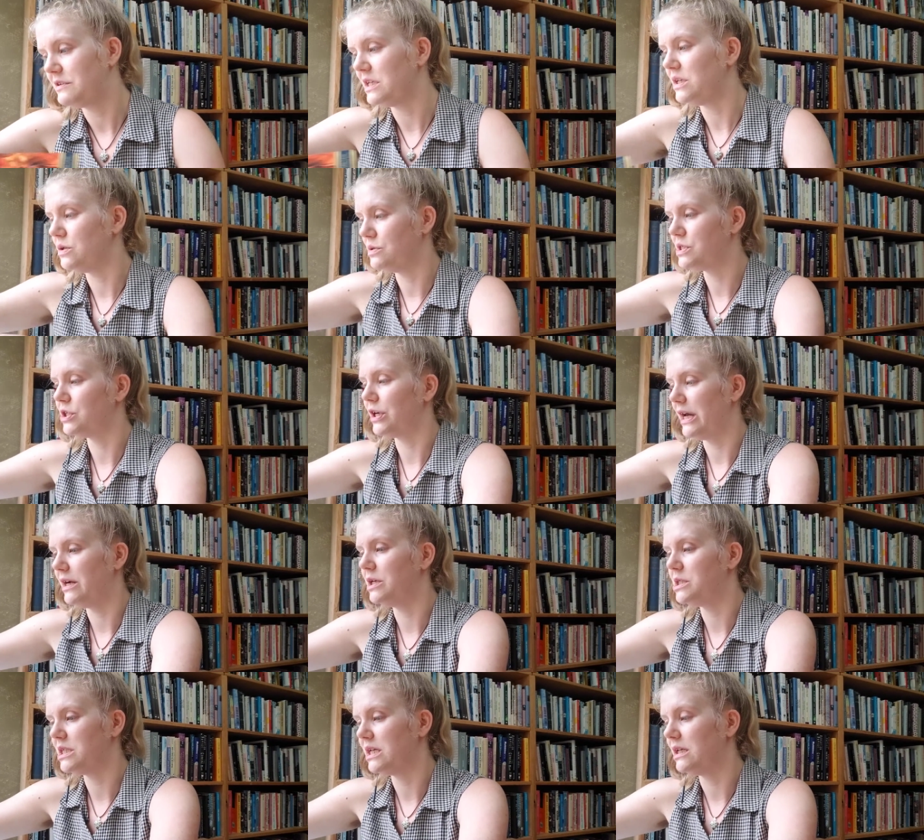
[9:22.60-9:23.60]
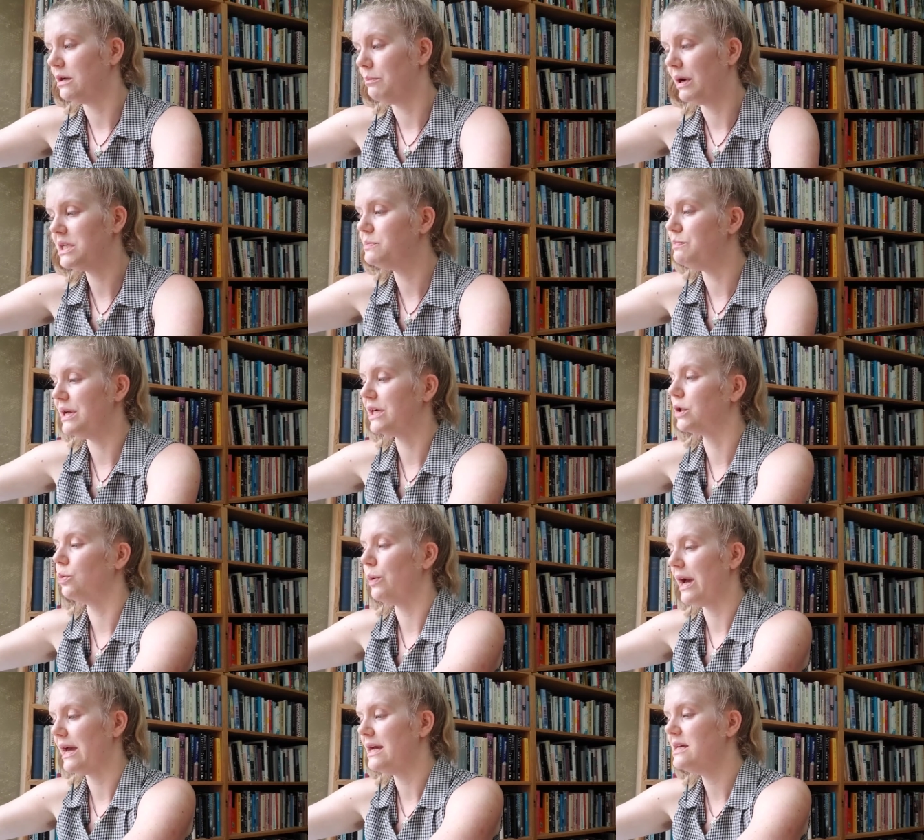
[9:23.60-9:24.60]
to use your energy in a much bigger
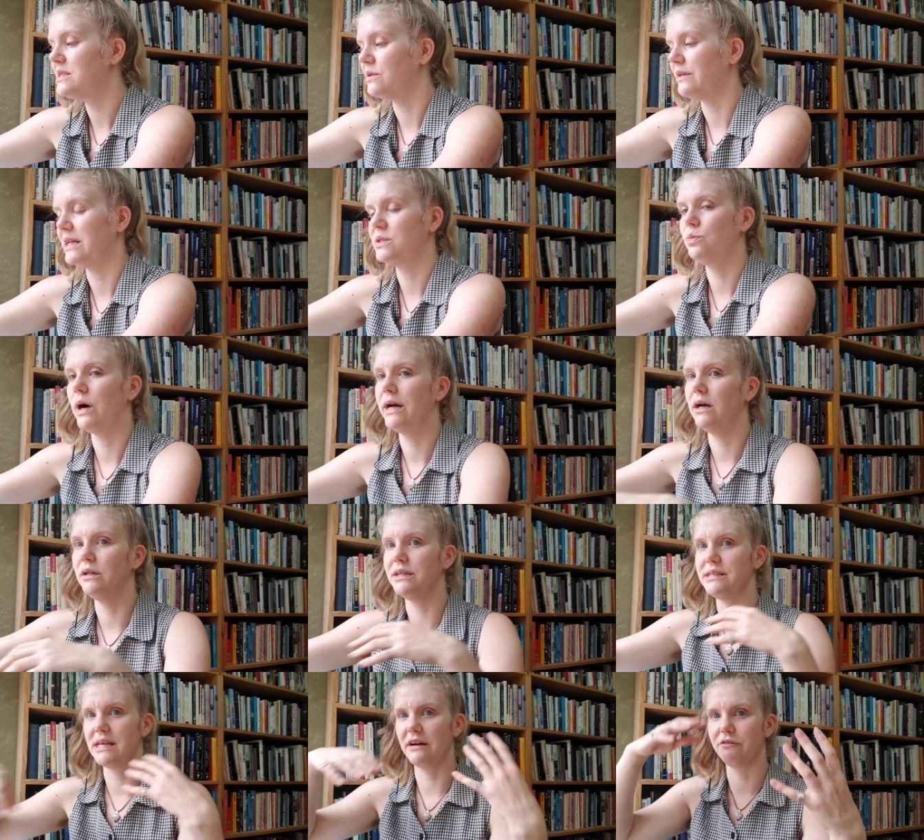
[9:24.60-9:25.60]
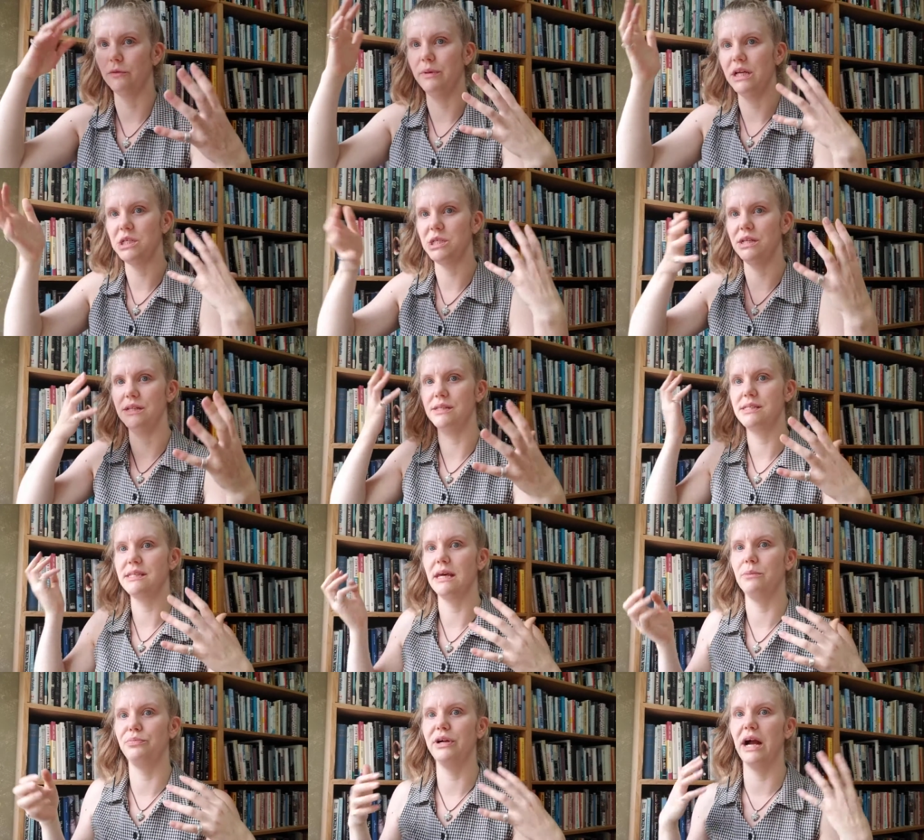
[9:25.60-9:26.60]
way. So that's why all these affirmations
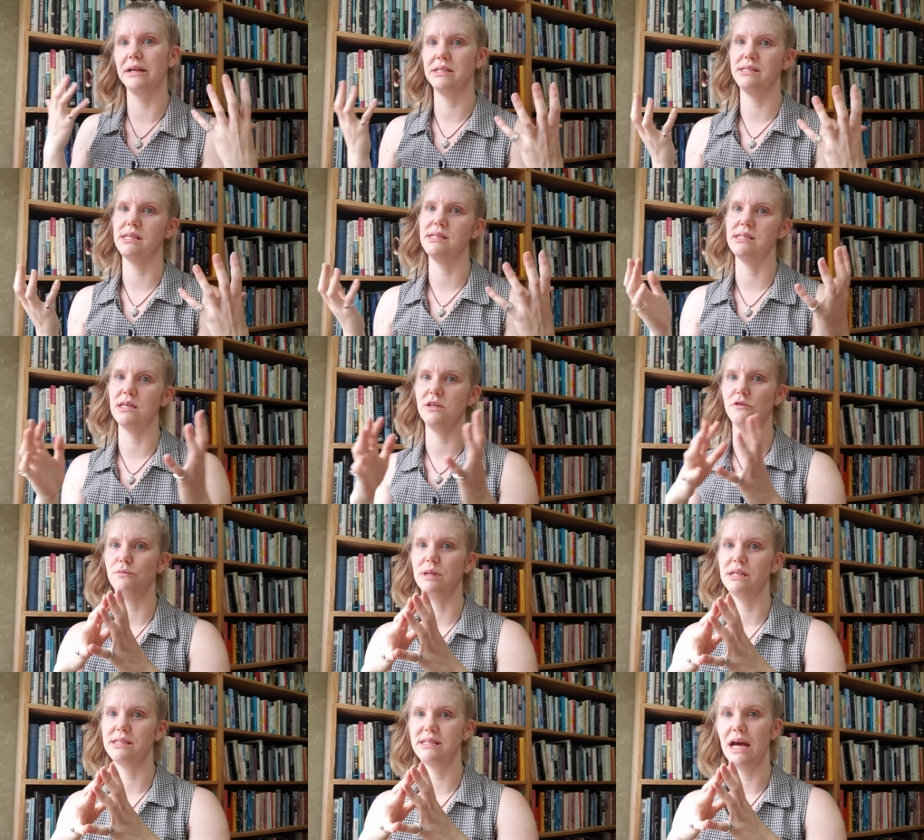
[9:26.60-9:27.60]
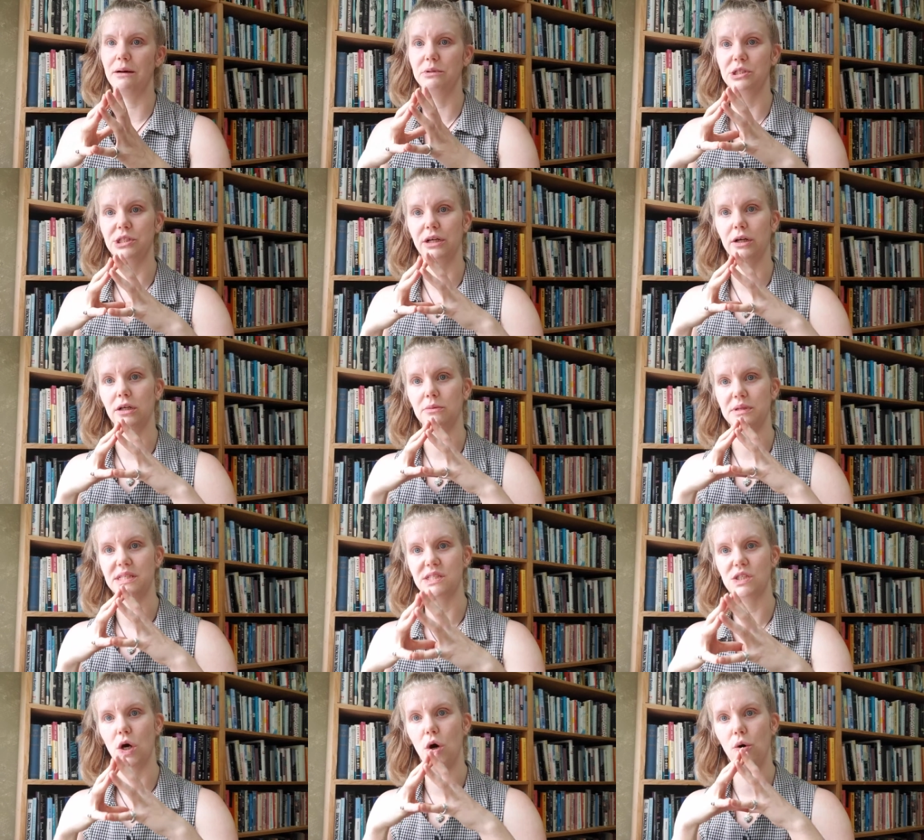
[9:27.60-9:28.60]
and practices that you've been establishing are going to be
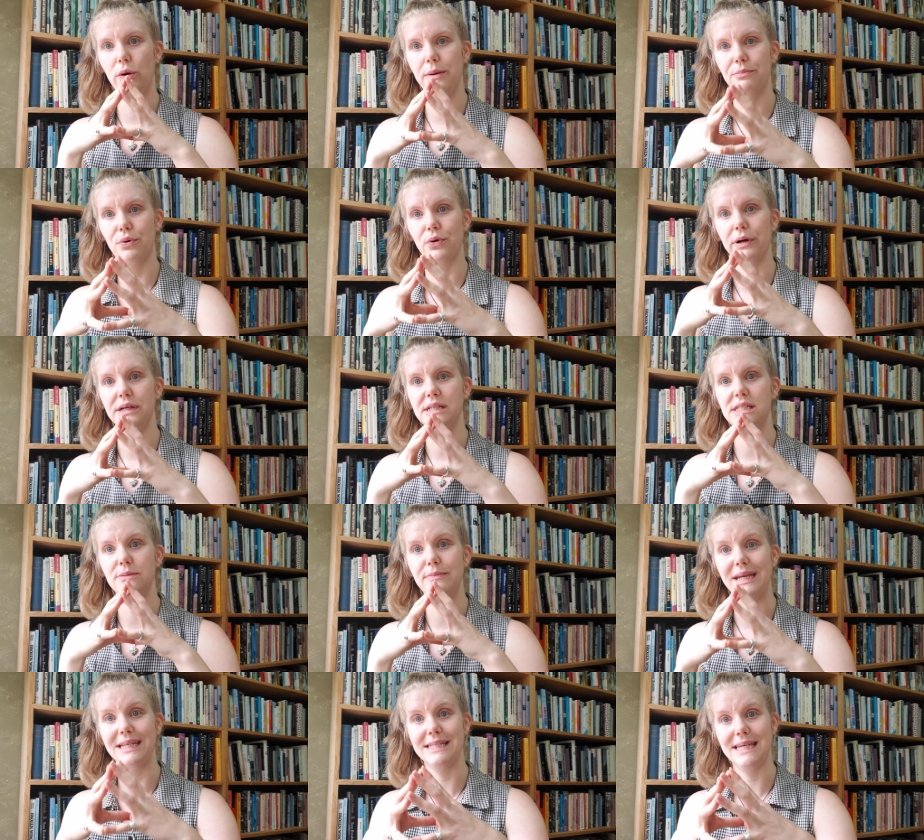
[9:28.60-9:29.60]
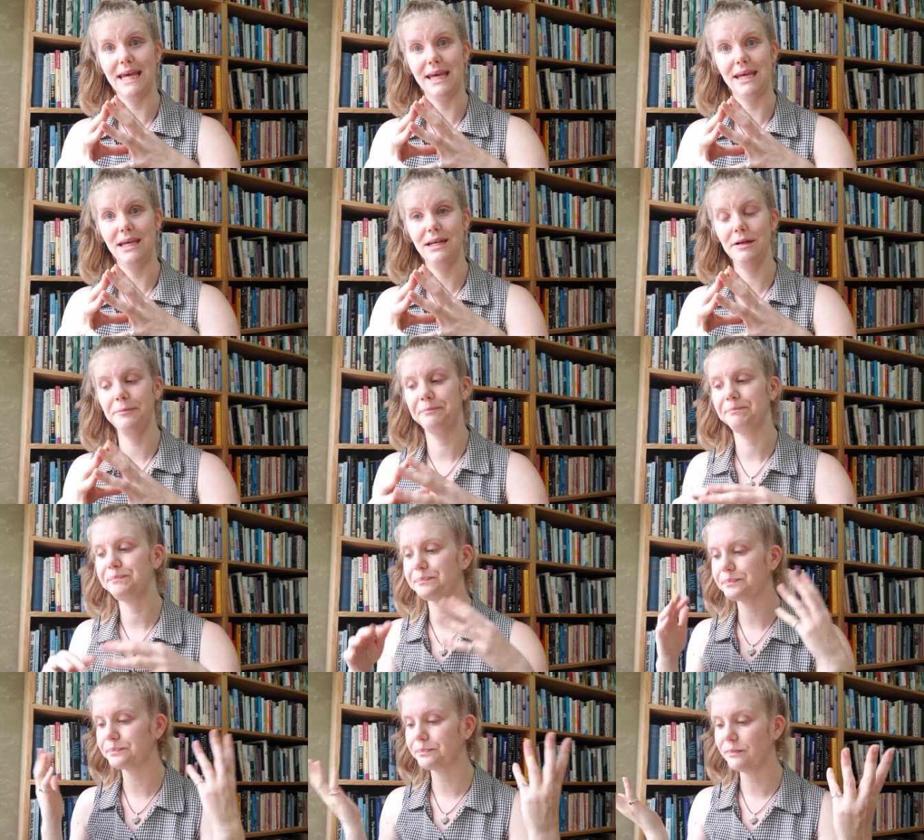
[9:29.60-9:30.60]
so important to maintain.
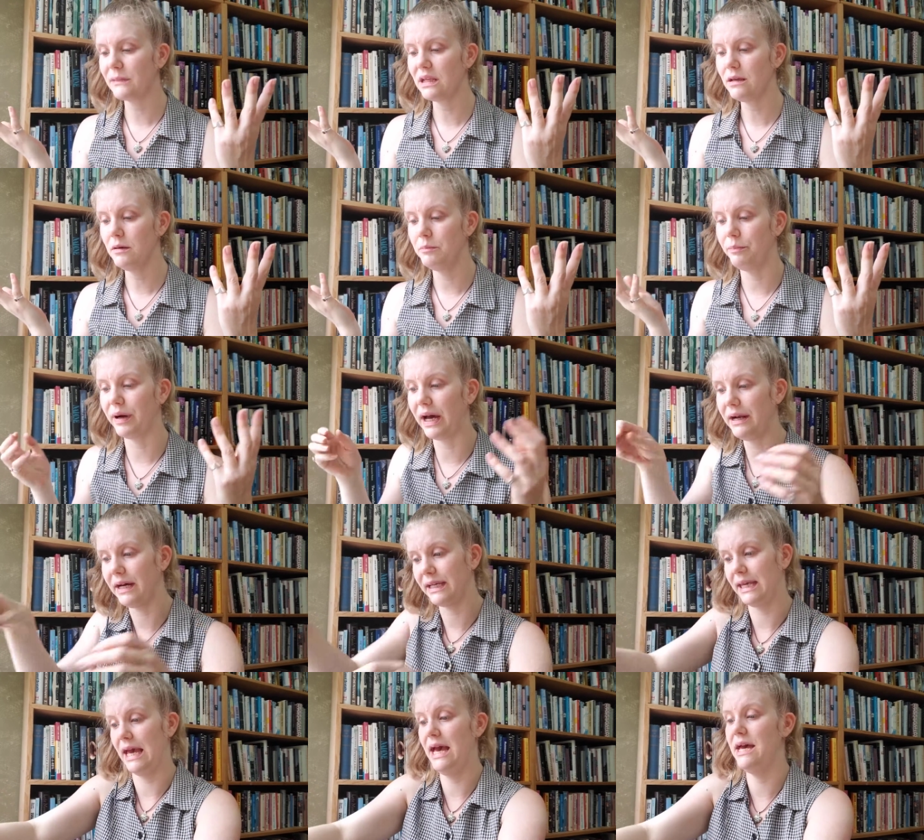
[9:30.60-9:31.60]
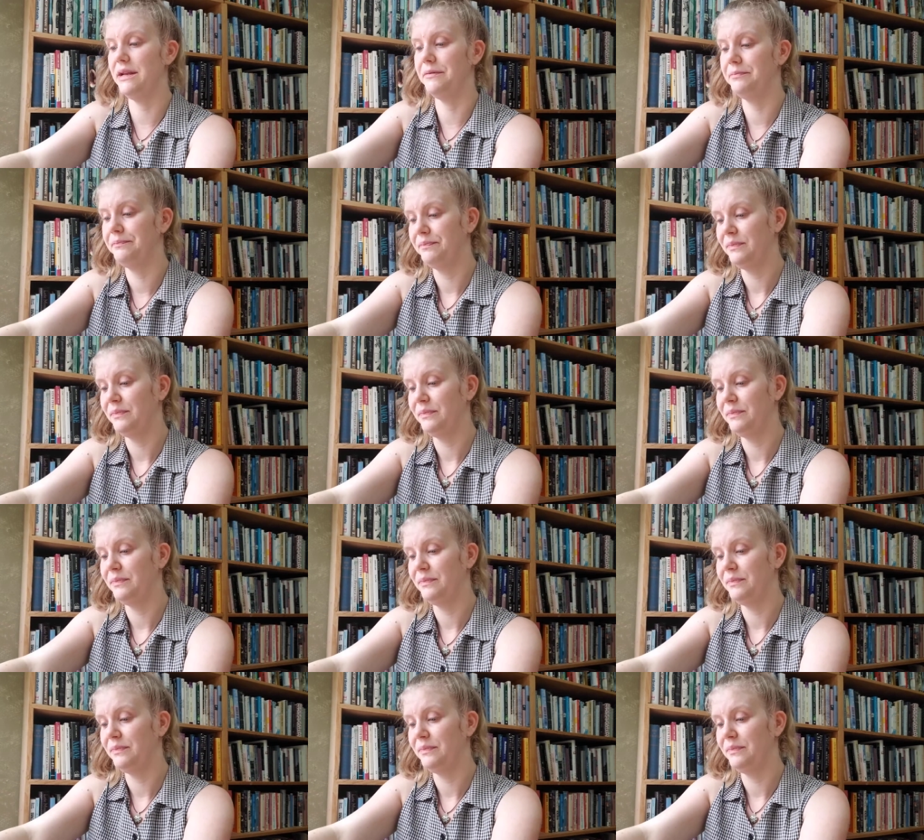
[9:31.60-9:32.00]
But again,